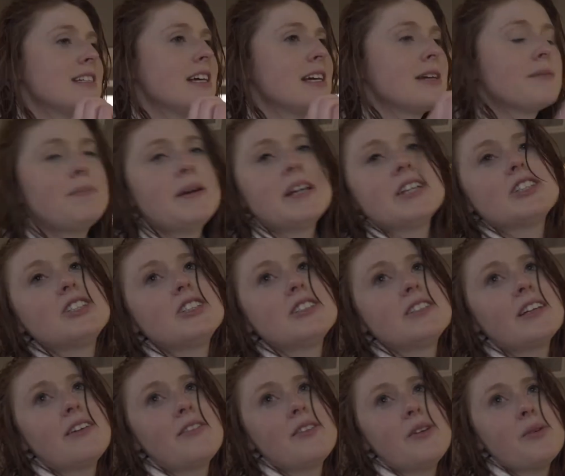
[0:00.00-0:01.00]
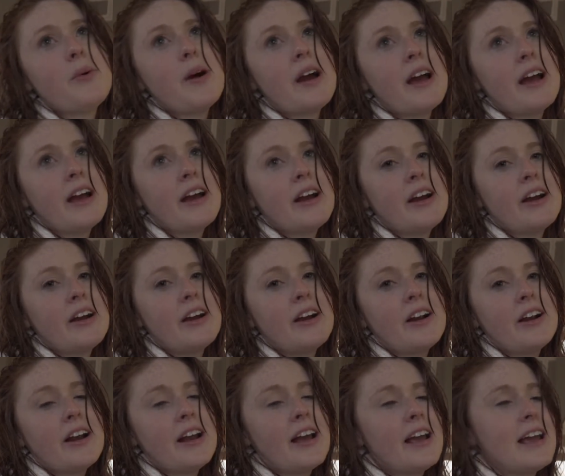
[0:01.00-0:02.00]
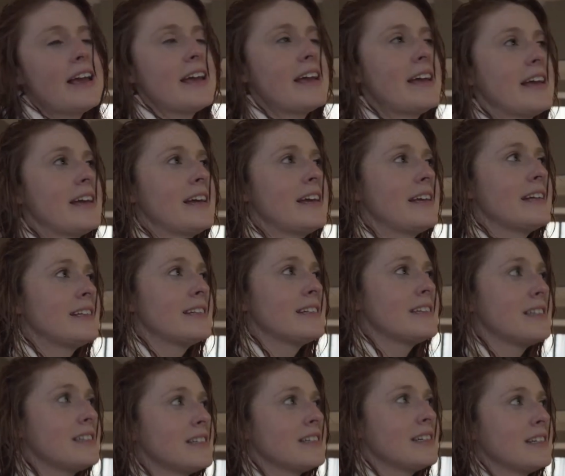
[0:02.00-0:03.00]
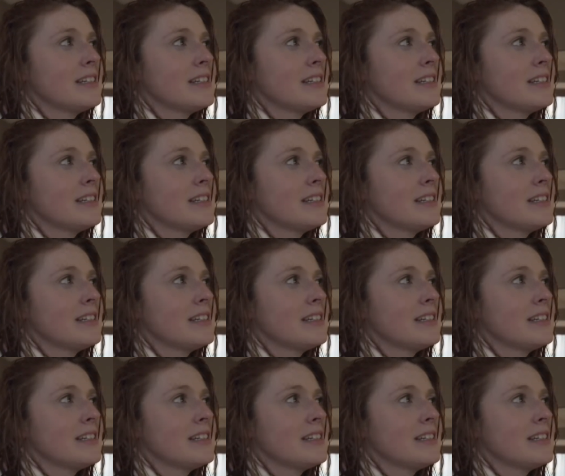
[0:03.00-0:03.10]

take pictures everywhere and